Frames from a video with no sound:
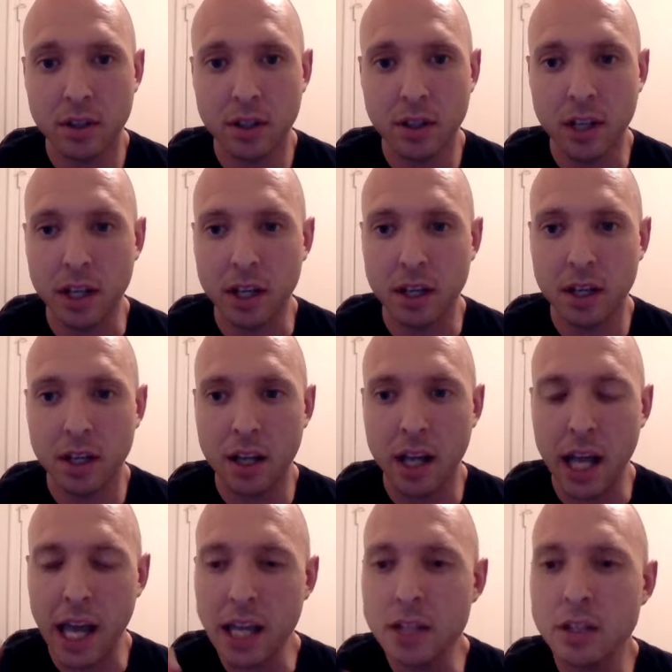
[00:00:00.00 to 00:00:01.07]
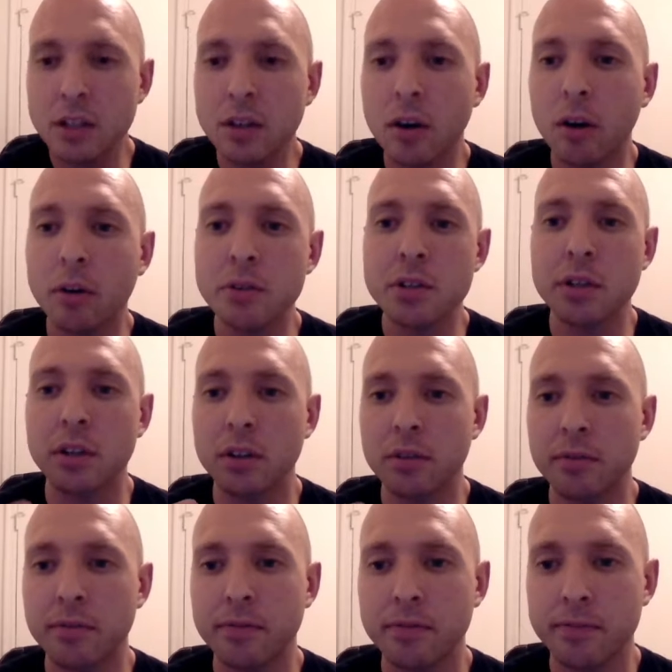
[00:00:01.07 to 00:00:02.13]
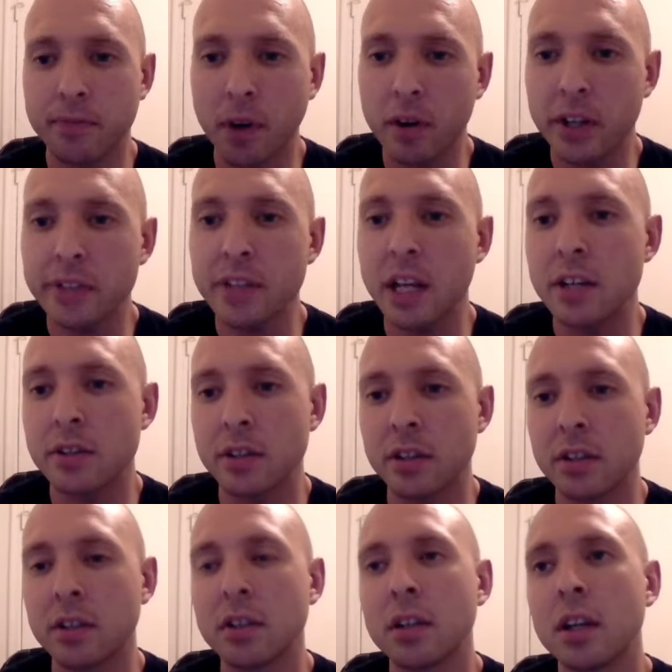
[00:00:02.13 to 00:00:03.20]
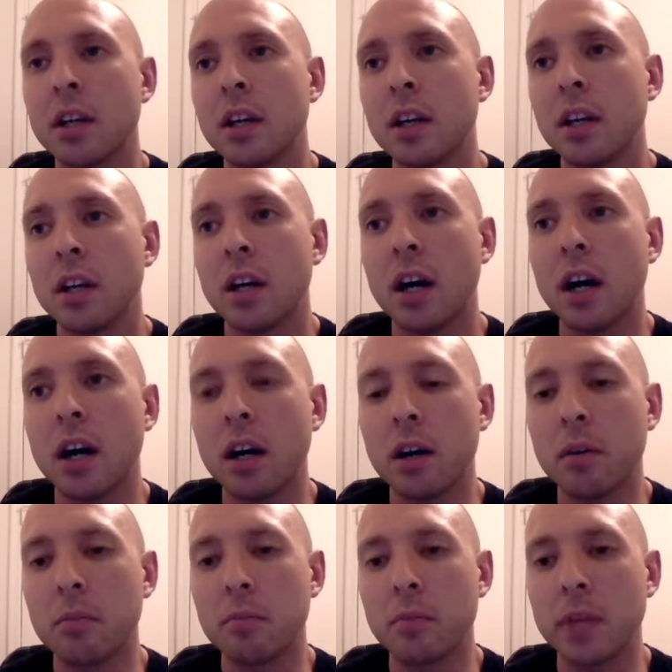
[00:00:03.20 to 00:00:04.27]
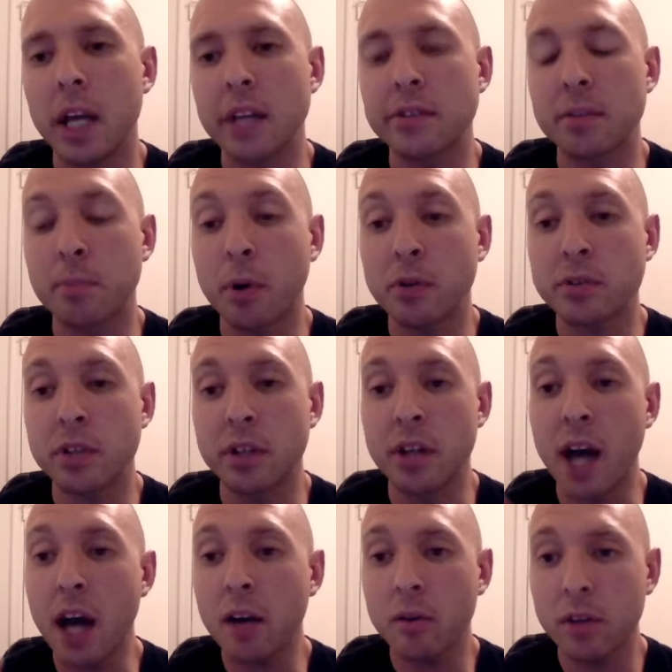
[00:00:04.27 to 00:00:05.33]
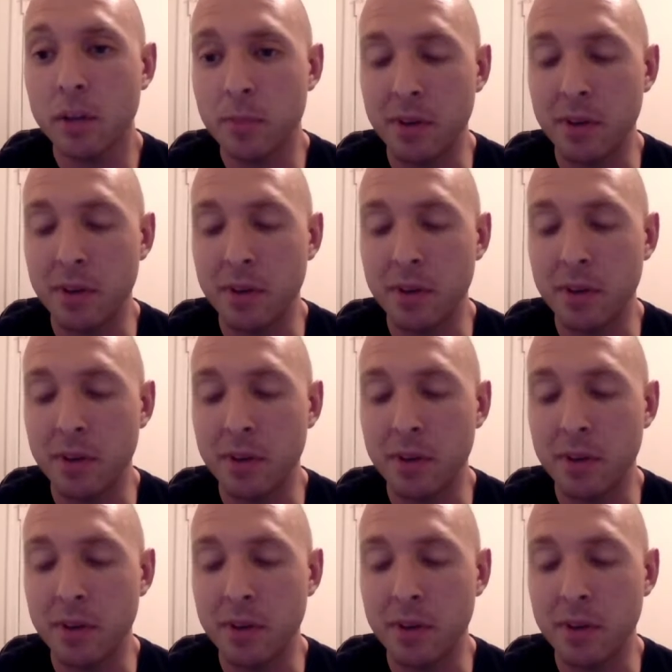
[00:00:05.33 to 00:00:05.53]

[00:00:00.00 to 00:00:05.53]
an Asian culture, Far East Asian. It's supposed to not only be